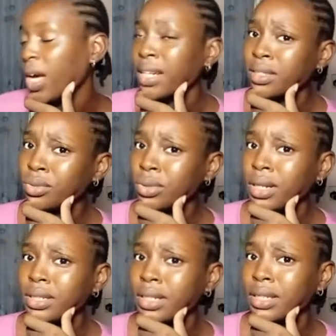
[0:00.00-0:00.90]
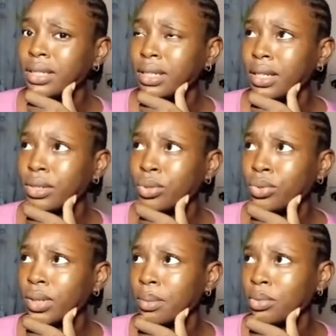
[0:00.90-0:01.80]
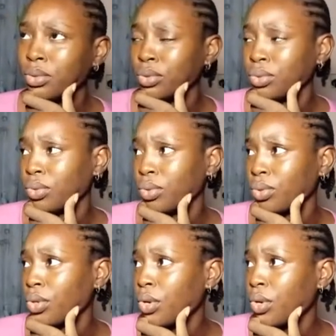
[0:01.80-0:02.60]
I didn't do that. I think I did that like two times or so,